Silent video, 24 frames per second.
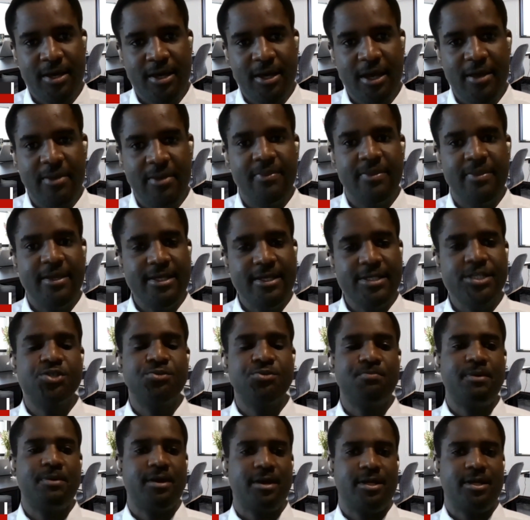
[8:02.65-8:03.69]
In this
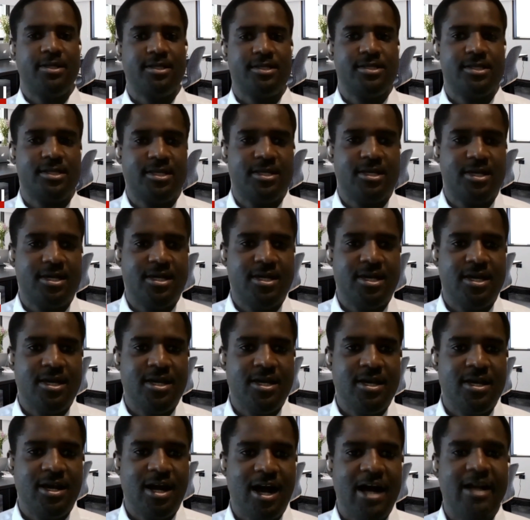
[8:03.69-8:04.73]
spirit,
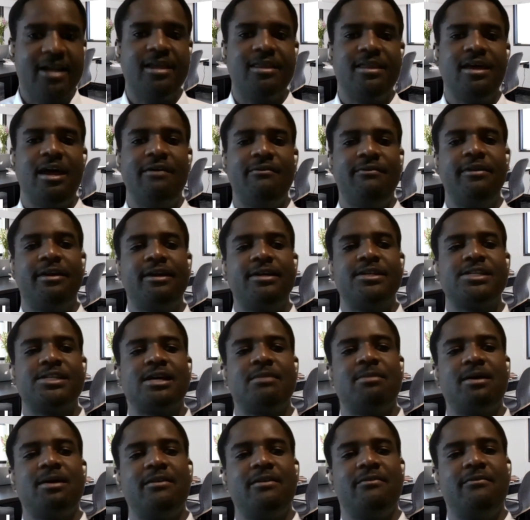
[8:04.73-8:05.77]
under the Africa
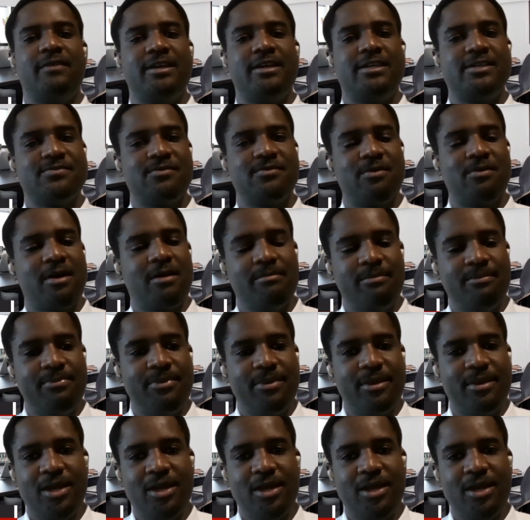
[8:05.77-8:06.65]
Cyber Defense Forum,